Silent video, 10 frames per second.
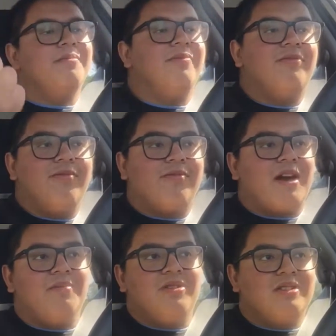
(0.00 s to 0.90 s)

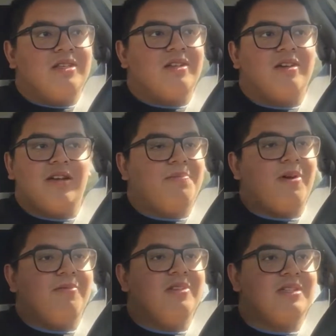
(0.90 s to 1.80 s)
rap music, hip
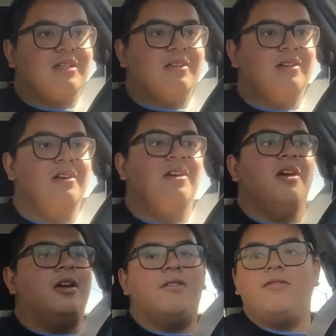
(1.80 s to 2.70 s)
hop music,
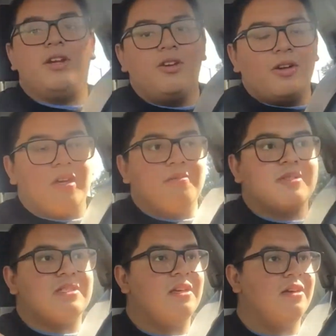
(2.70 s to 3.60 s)
video
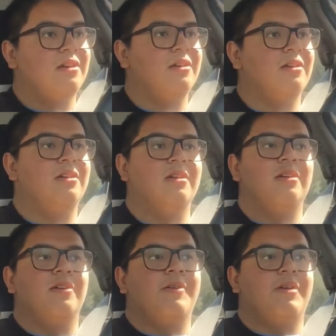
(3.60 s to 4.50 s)
games,
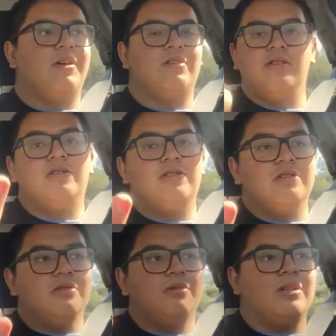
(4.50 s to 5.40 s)
uh,
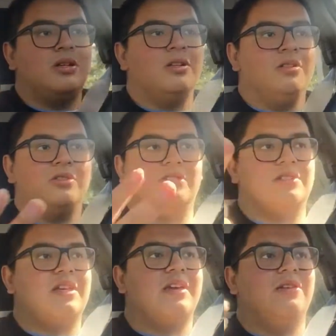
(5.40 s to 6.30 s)
YouTube,
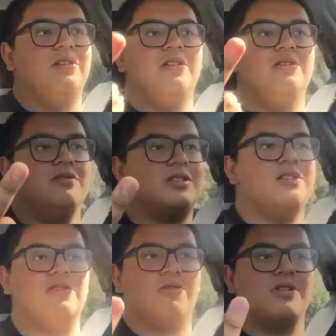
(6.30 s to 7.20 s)
just like news
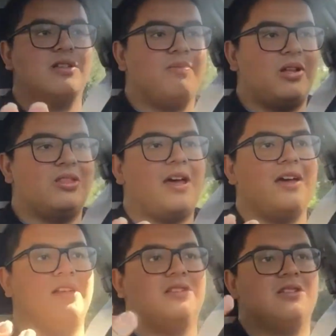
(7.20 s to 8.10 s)
and stories about
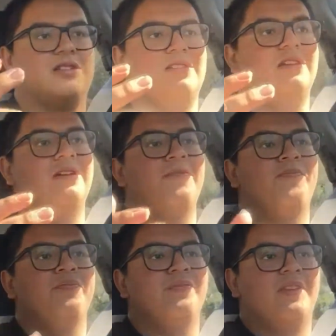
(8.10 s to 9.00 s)
that, and just
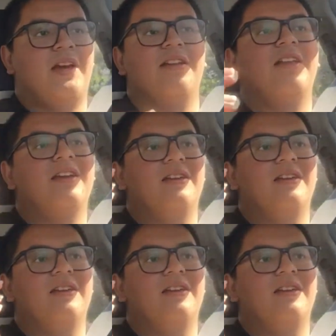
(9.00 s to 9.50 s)
kind of like